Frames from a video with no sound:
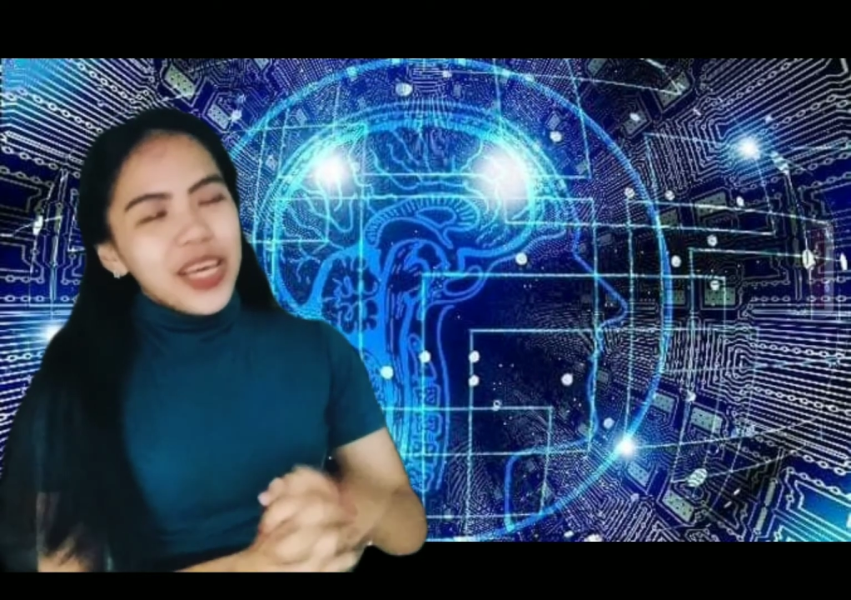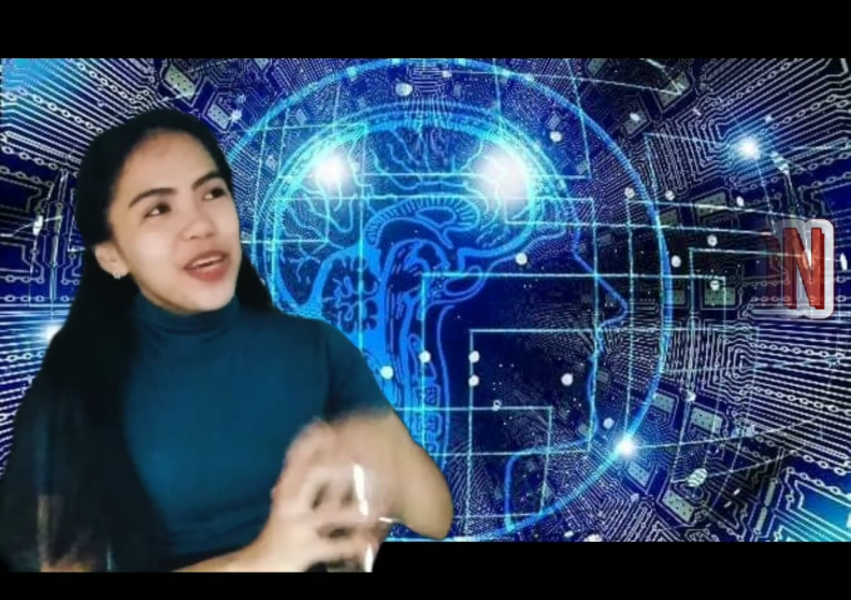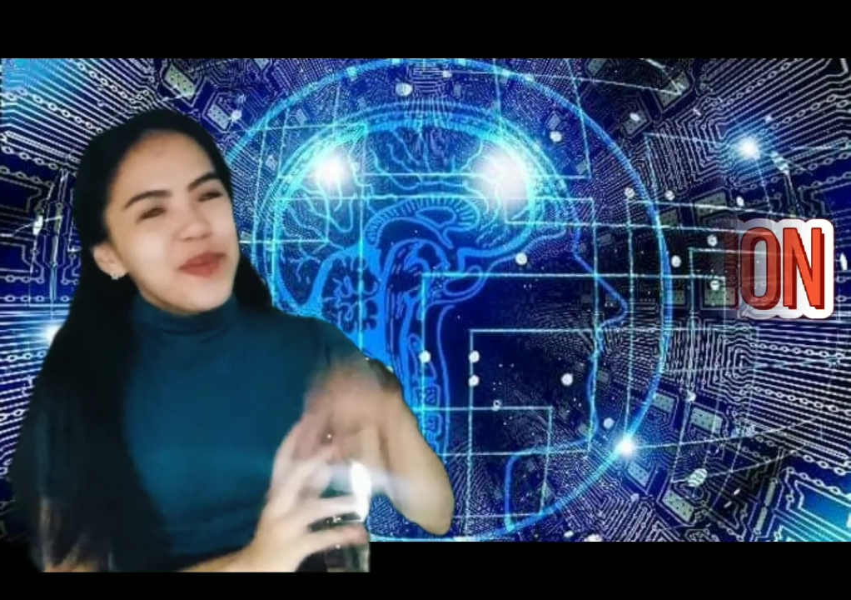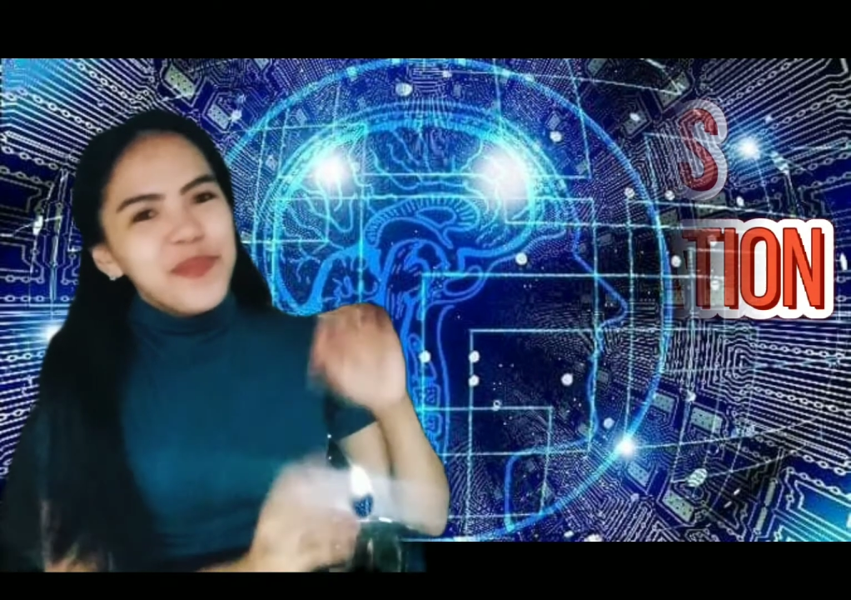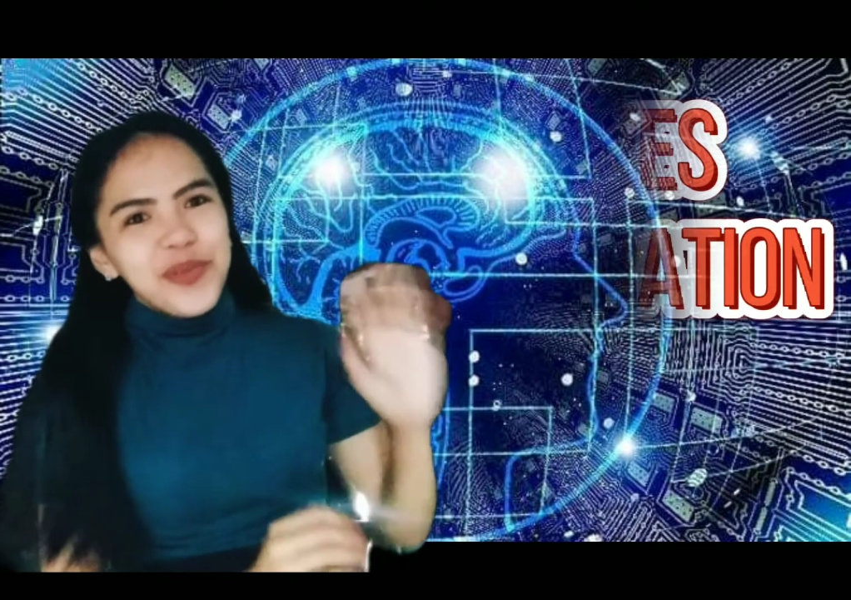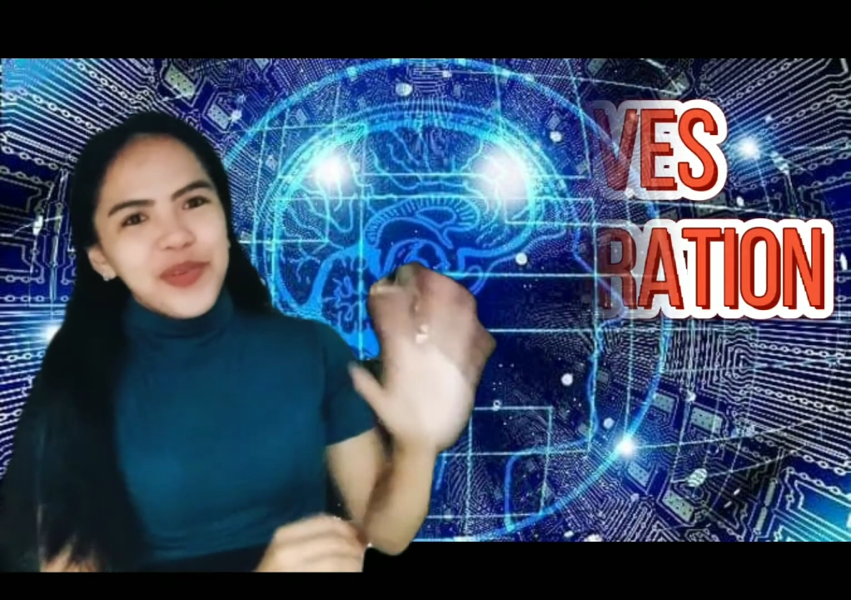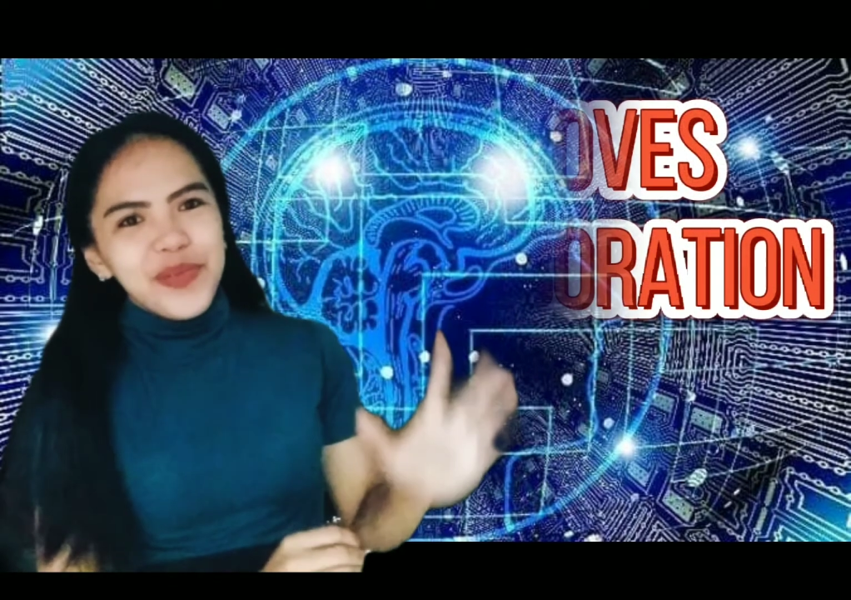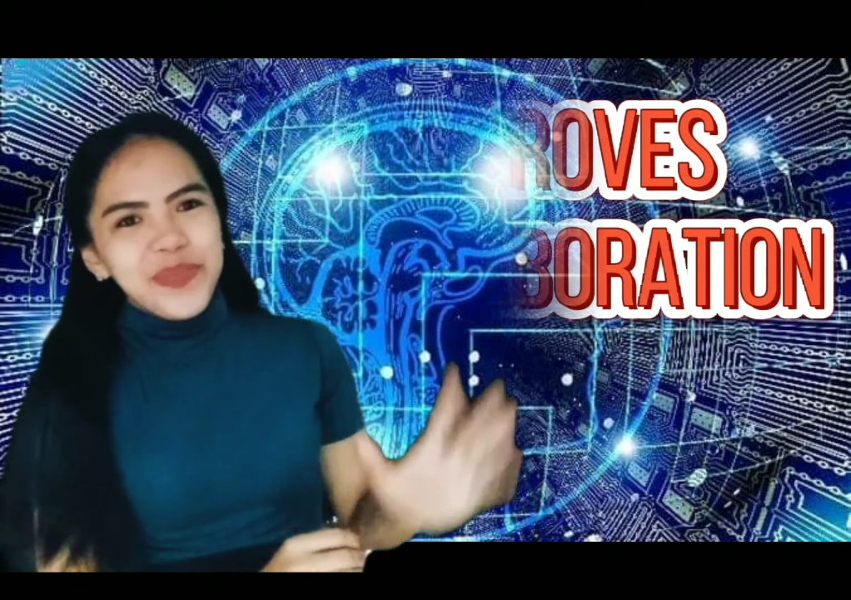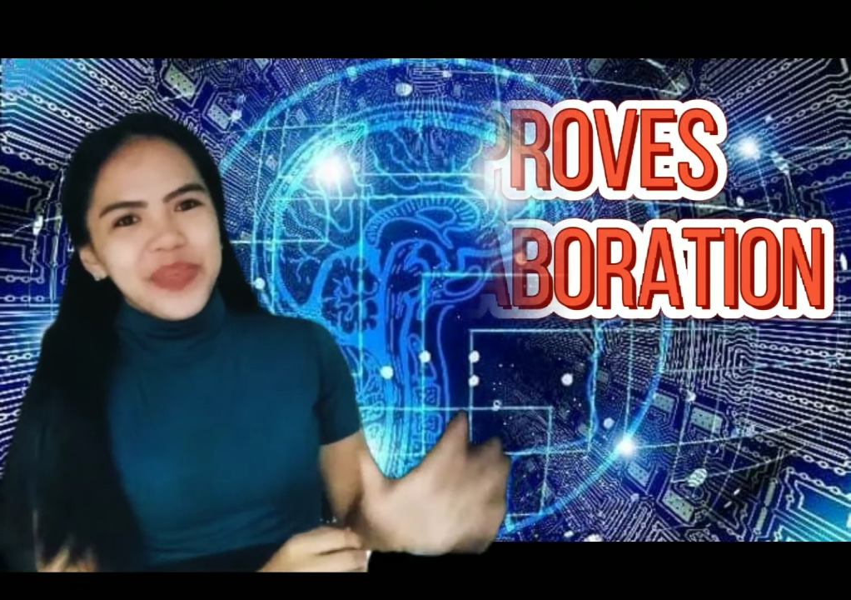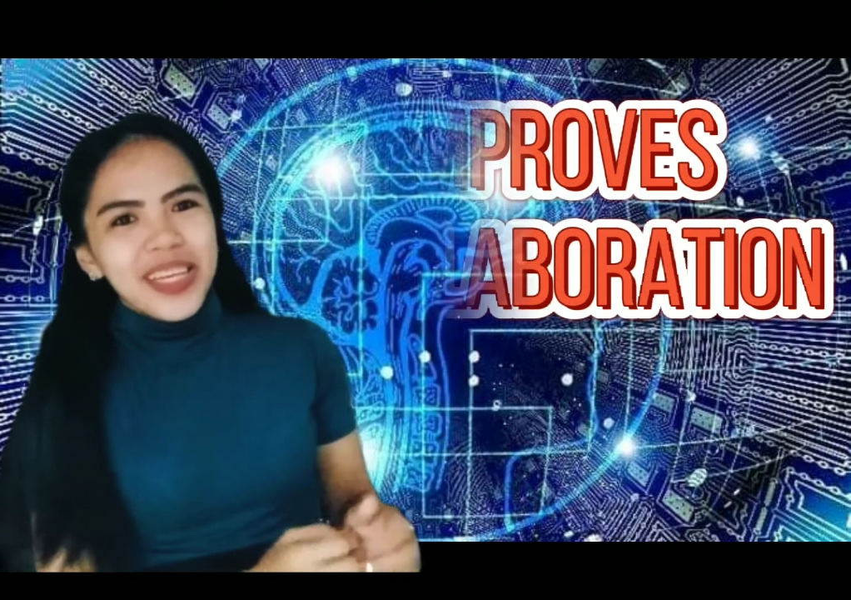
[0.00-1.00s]

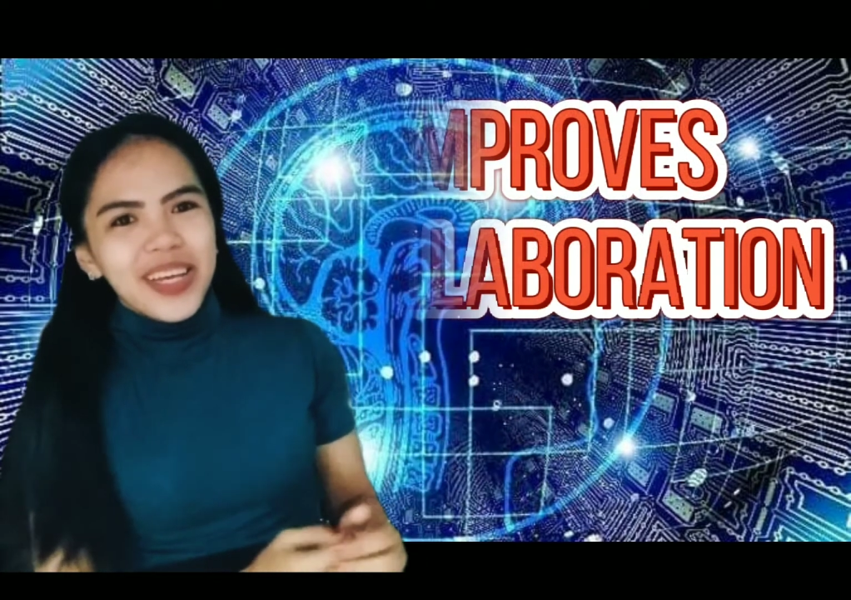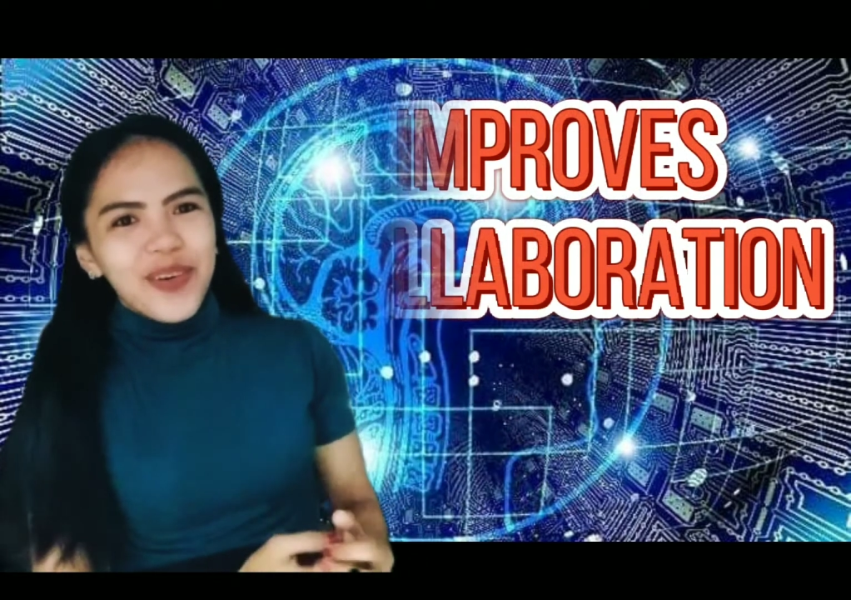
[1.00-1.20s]
improves